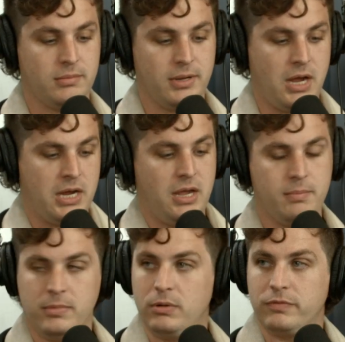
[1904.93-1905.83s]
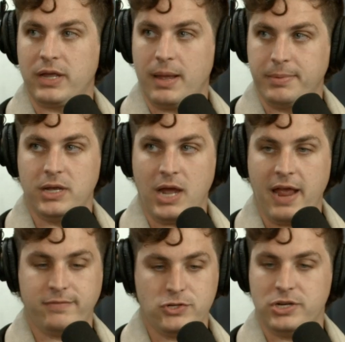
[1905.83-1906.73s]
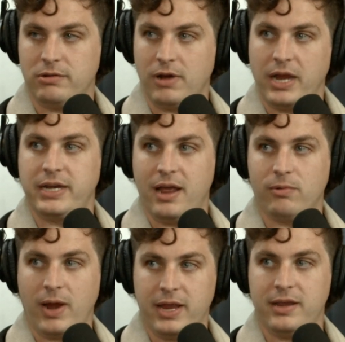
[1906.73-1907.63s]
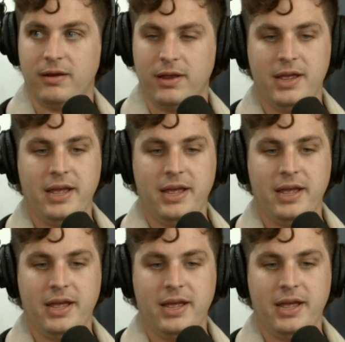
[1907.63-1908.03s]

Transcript: I'm like, I can't move. Like I'm good. I have to shit right now, right here.